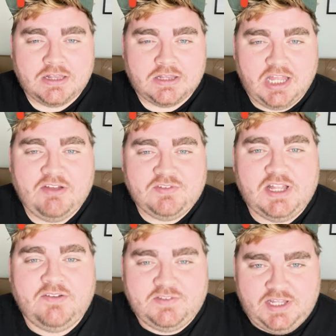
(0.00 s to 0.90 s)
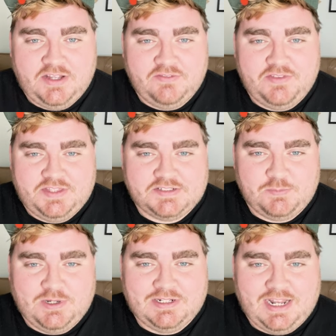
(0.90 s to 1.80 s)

Love, love, love this one.